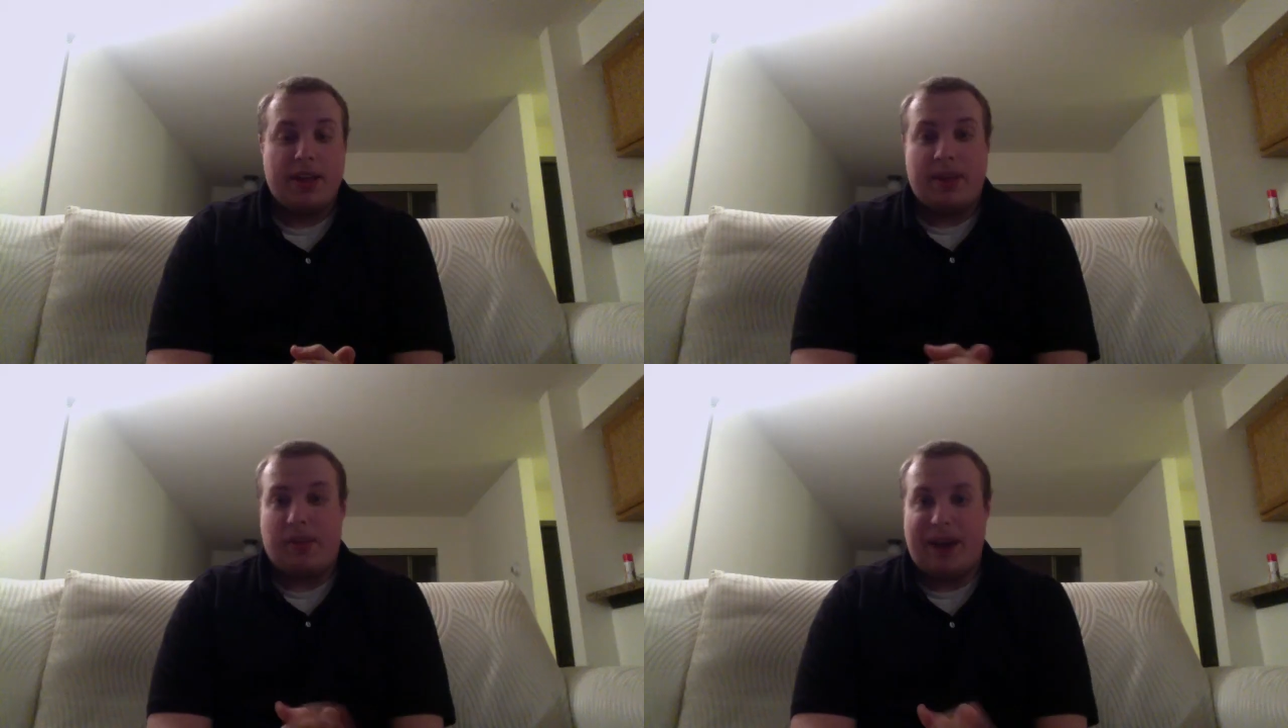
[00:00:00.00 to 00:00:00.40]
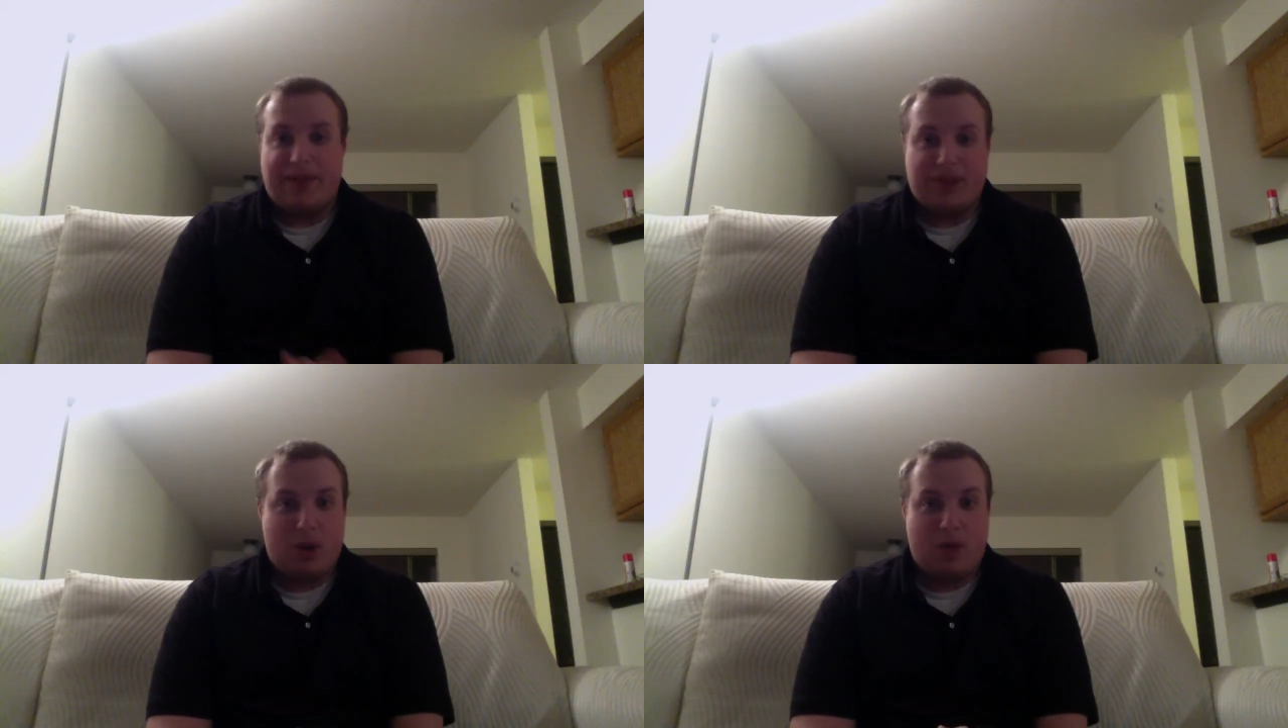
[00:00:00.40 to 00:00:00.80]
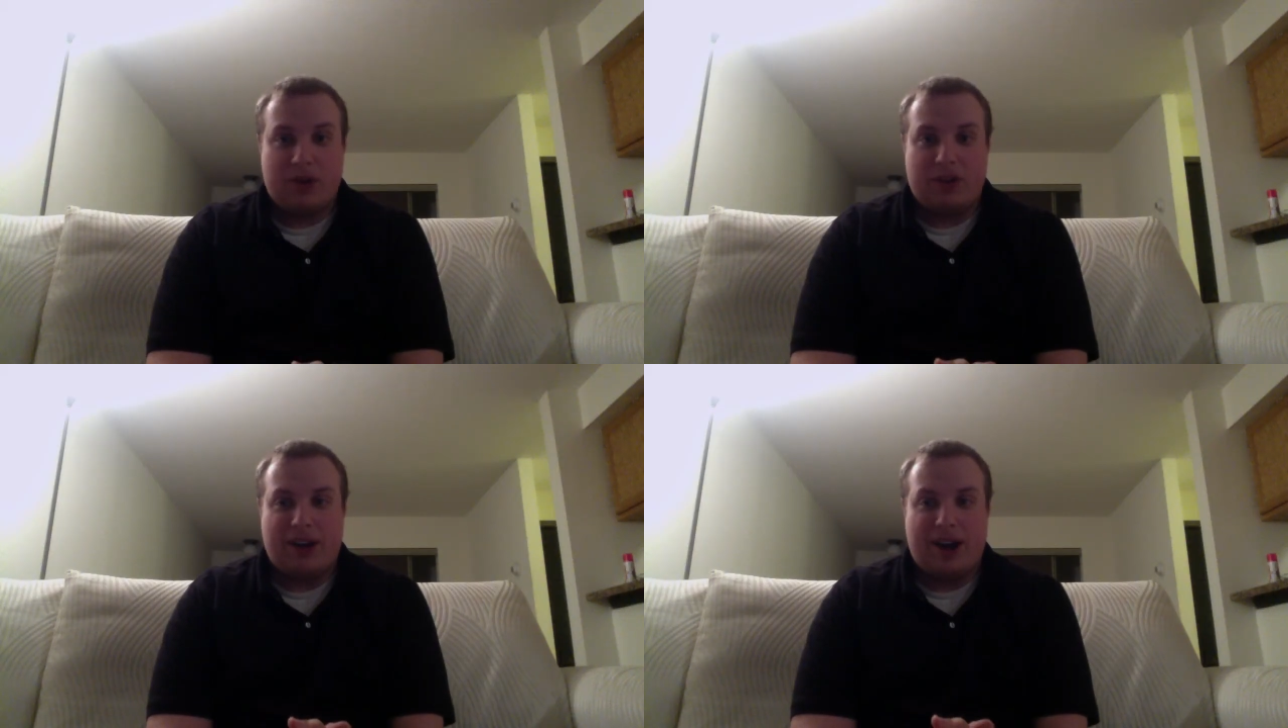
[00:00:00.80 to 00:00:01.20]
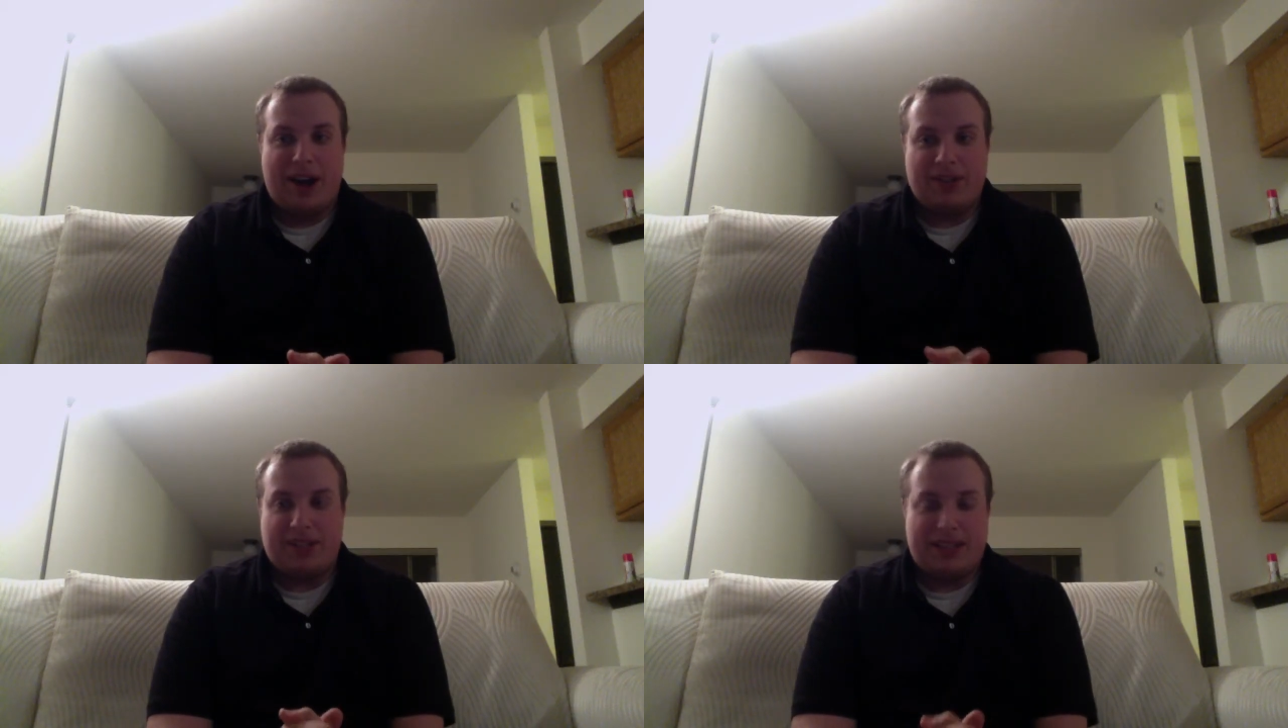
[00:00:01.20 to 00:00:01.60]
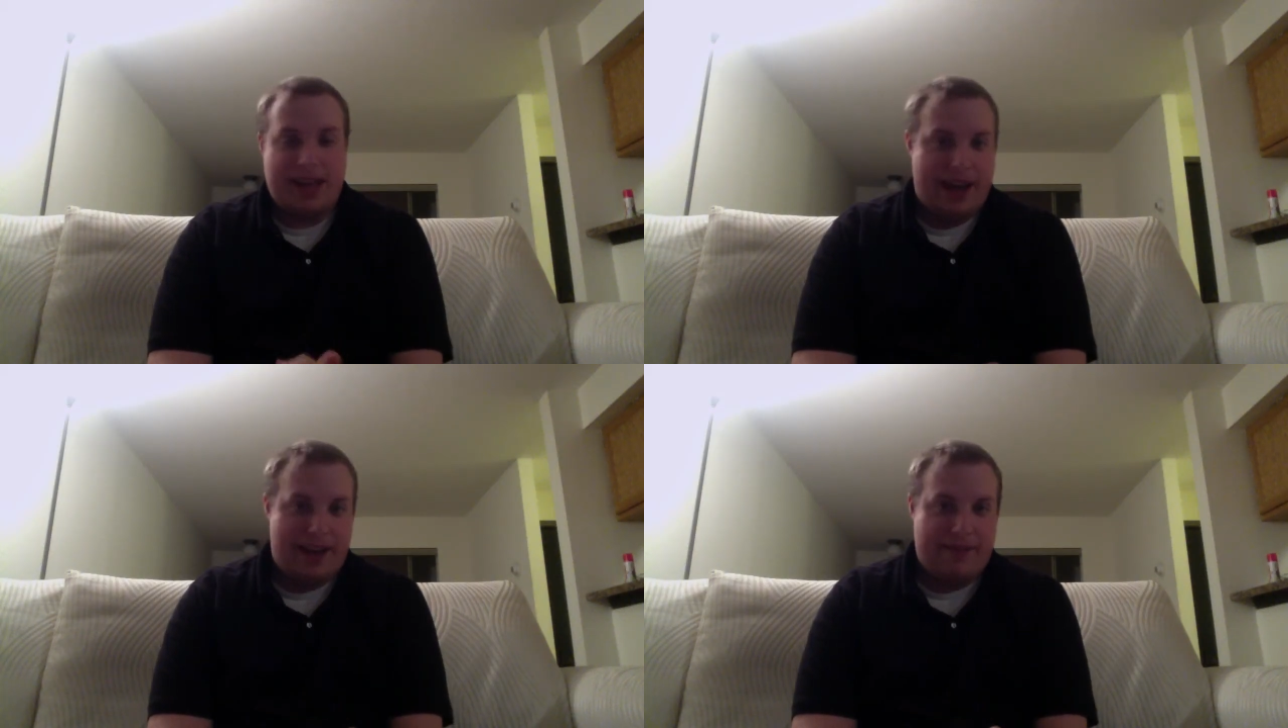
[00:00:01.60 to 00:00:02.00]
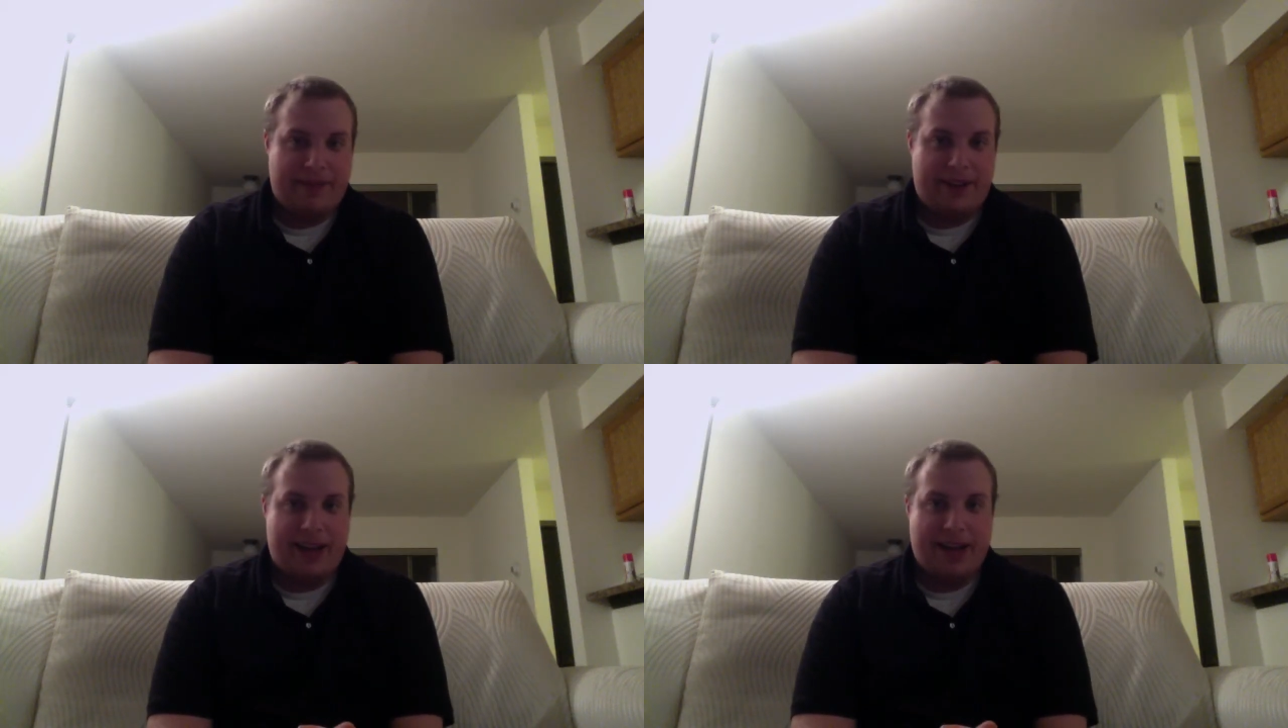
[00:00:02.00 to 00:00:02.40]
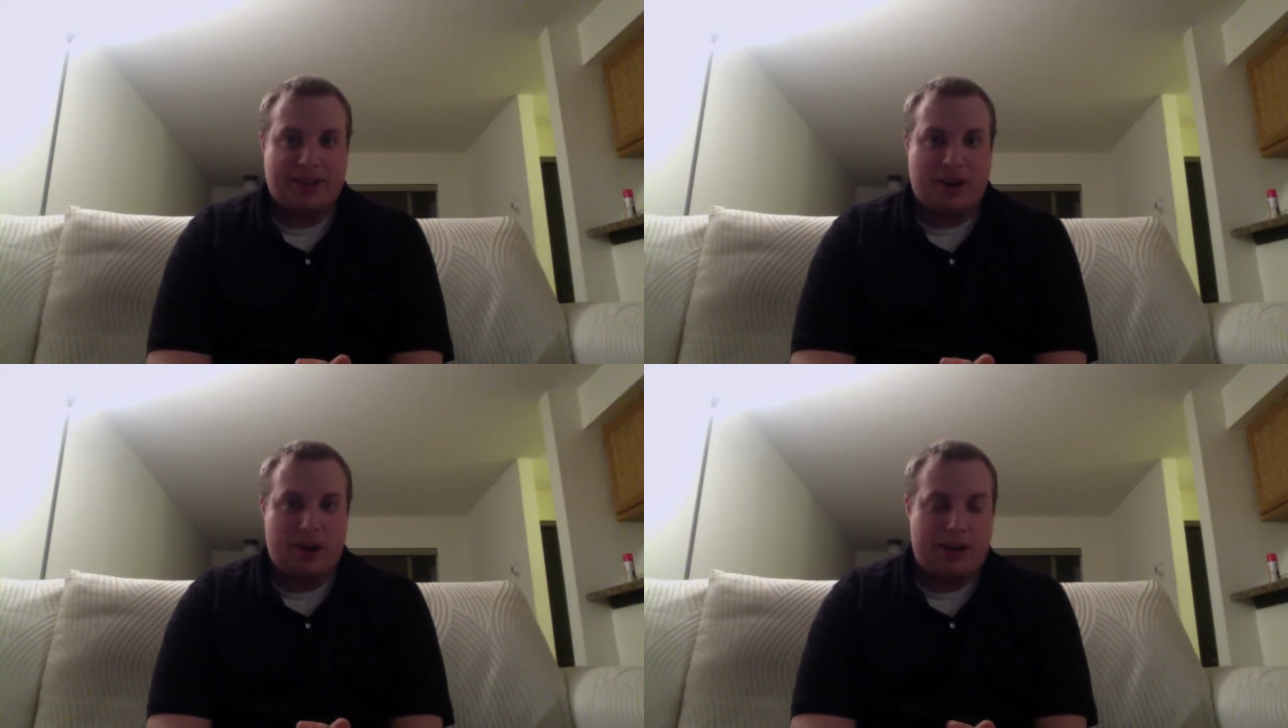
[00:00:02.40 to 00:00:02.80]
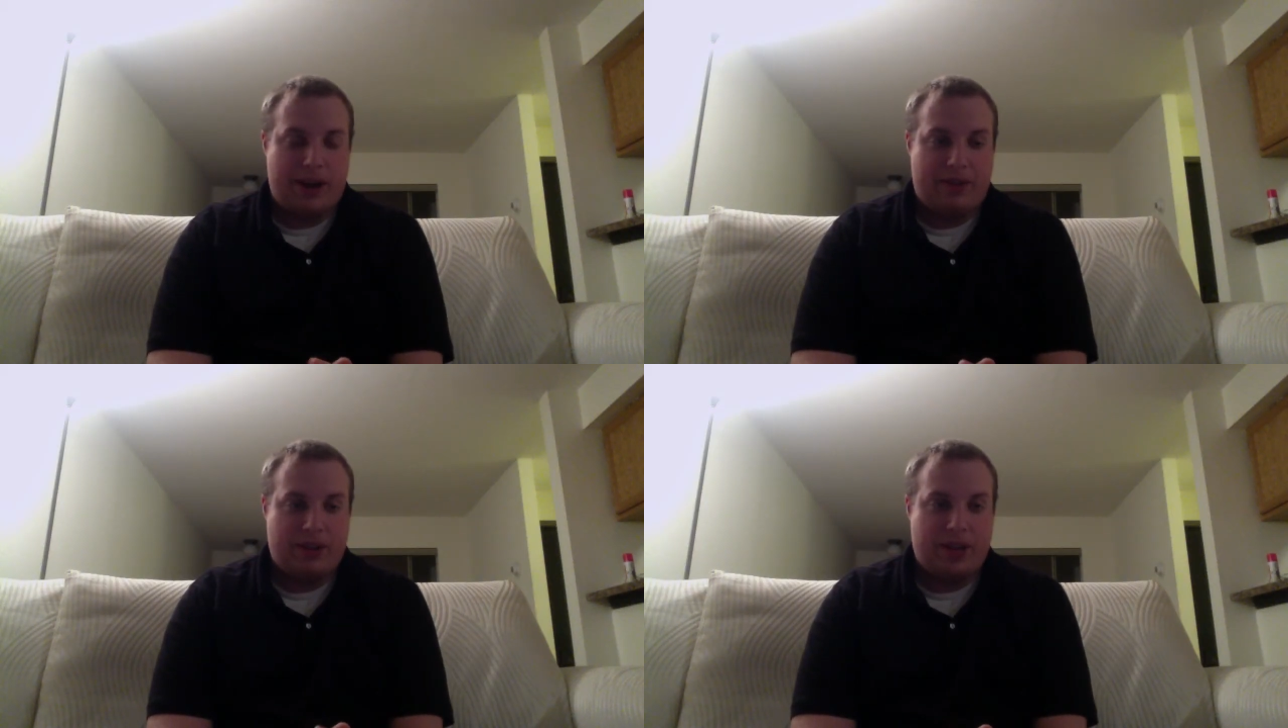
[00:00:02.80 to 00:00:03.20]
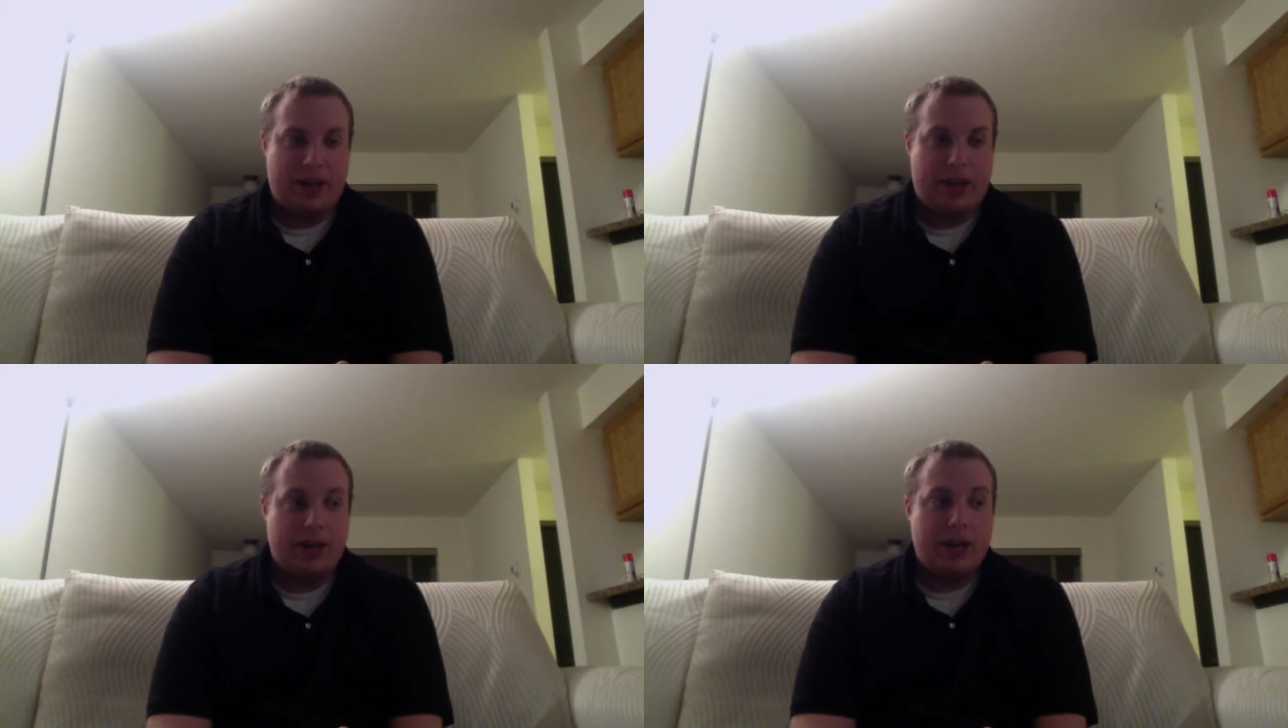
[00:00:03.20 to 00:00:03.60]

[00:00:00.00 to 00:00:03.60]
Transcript: That we have to go over to their house, that they have a gas card and everything.